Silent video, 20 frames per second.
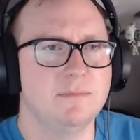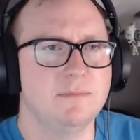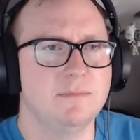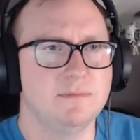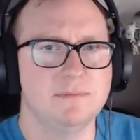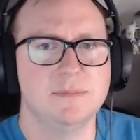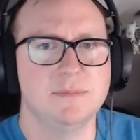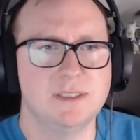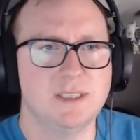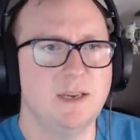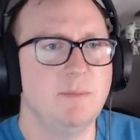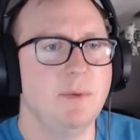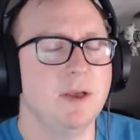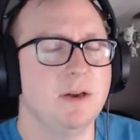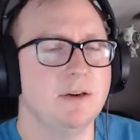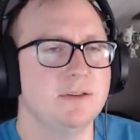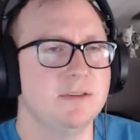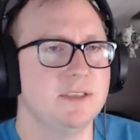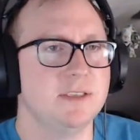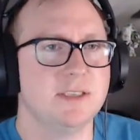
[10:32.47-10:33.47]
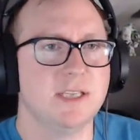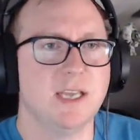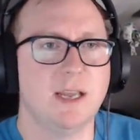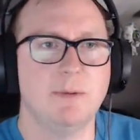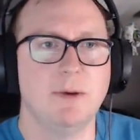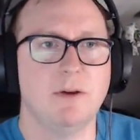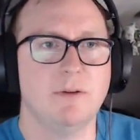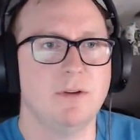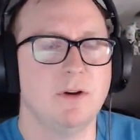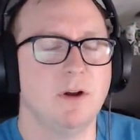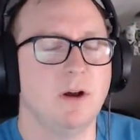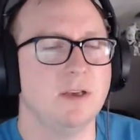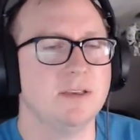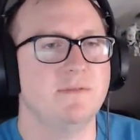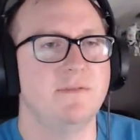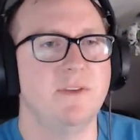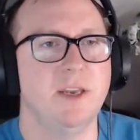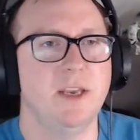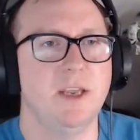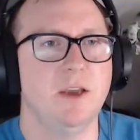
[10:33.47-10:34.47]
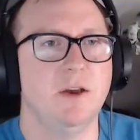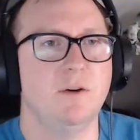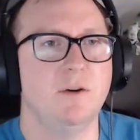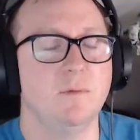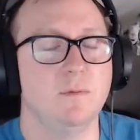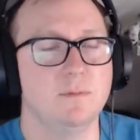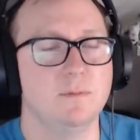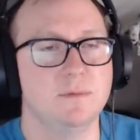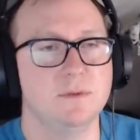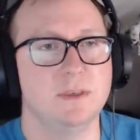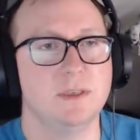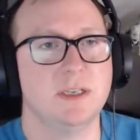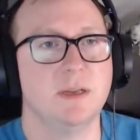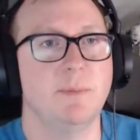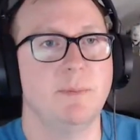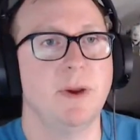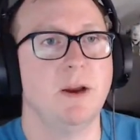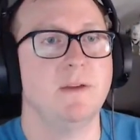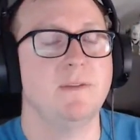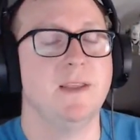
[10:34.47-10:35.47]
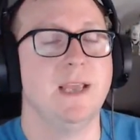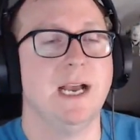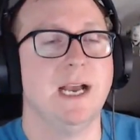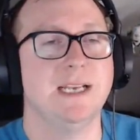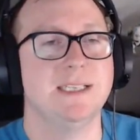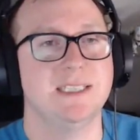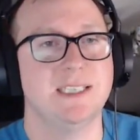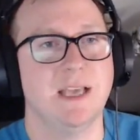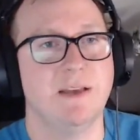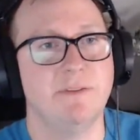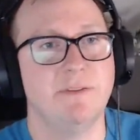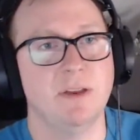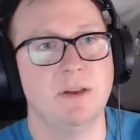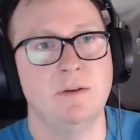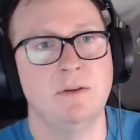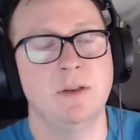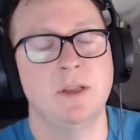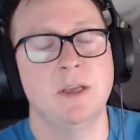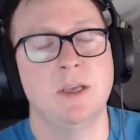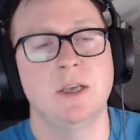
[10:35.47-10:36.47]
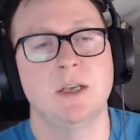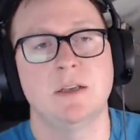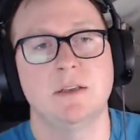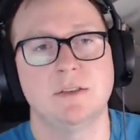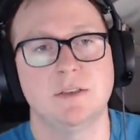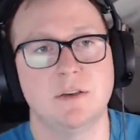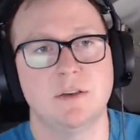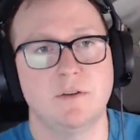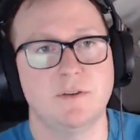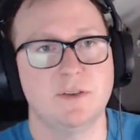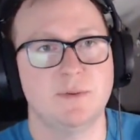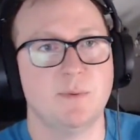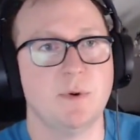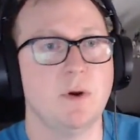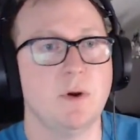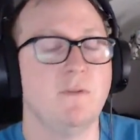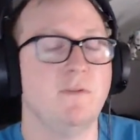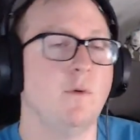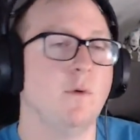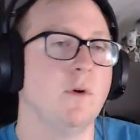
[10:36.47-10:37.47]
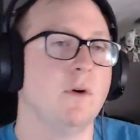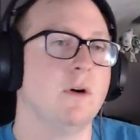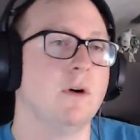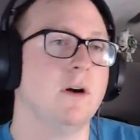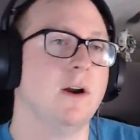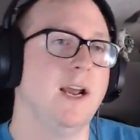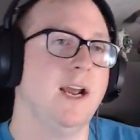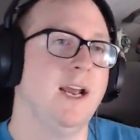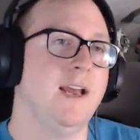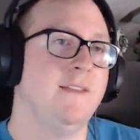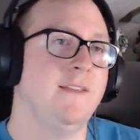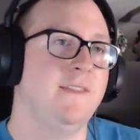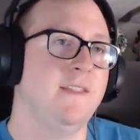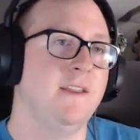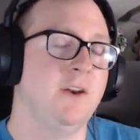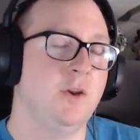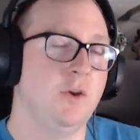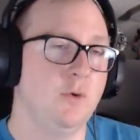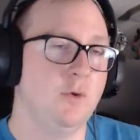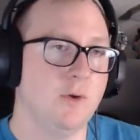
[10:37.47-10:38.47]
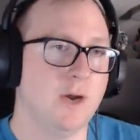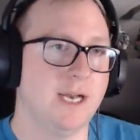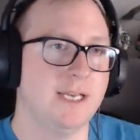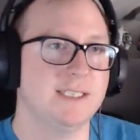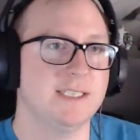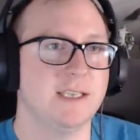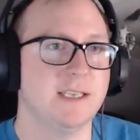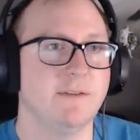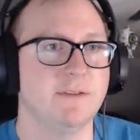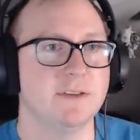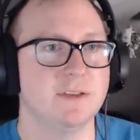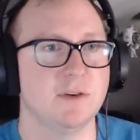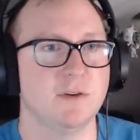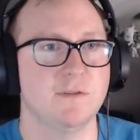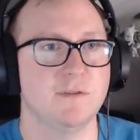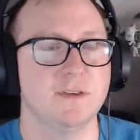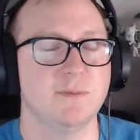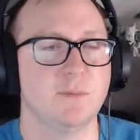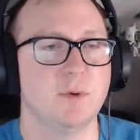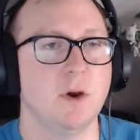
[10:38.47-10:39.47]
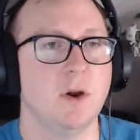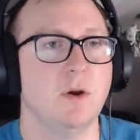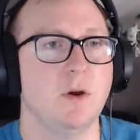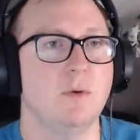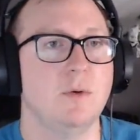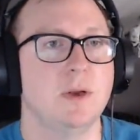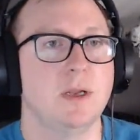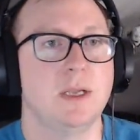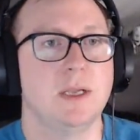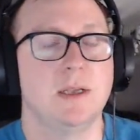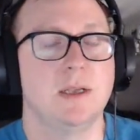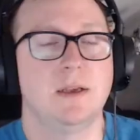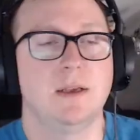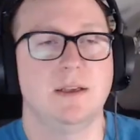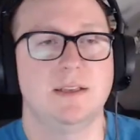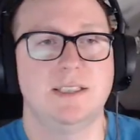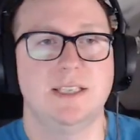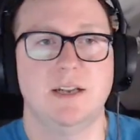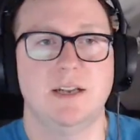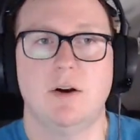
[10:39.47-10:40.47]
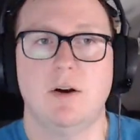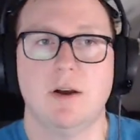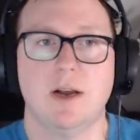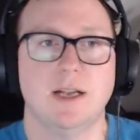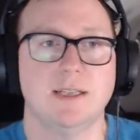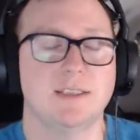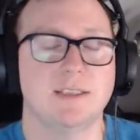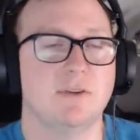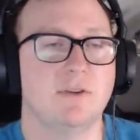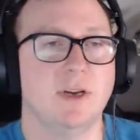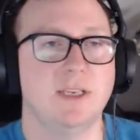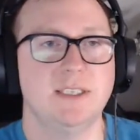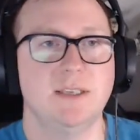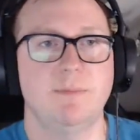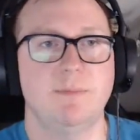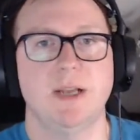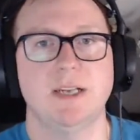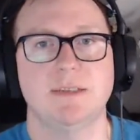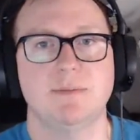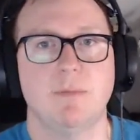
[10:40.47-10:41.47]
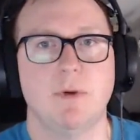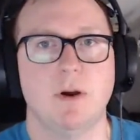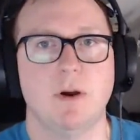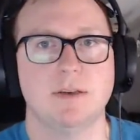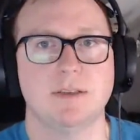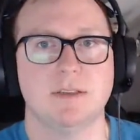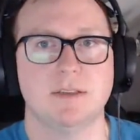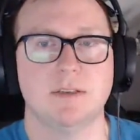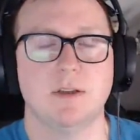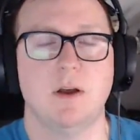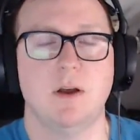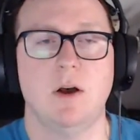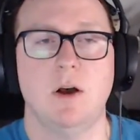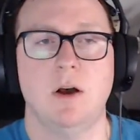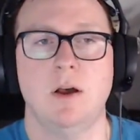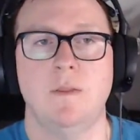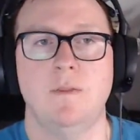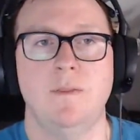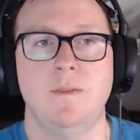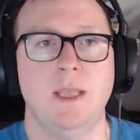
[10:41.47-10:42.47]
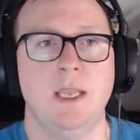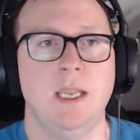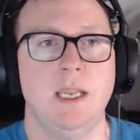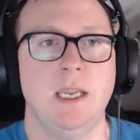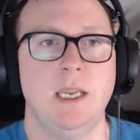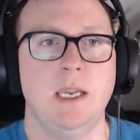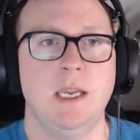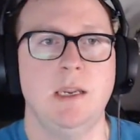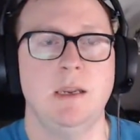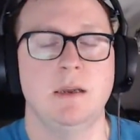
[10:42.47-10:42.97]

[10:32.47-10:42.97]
C Butters just came out with an awesome video comparing the i7 Surface Pro 4 and the new i7 Surface Pro. Did all kinds of crazy benchmarks on the